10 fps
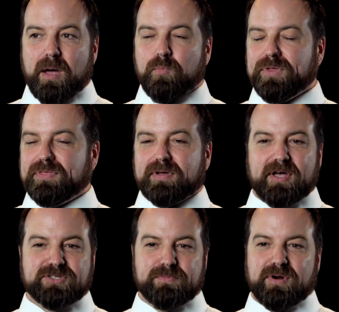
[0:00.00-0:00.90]
I'm with the
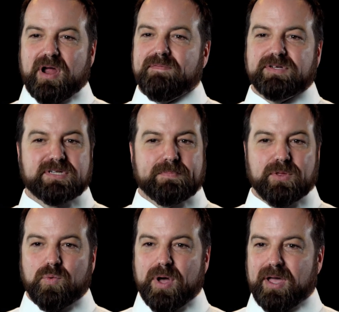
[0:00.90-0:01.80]
customer every step of
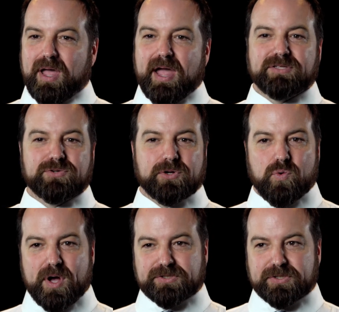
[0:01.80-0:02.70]
the way, answering
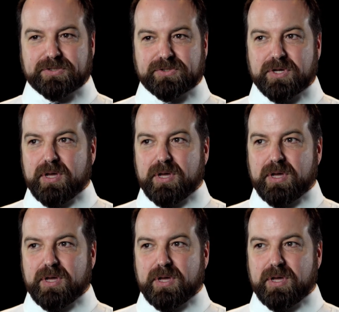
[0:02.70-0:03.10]
questions,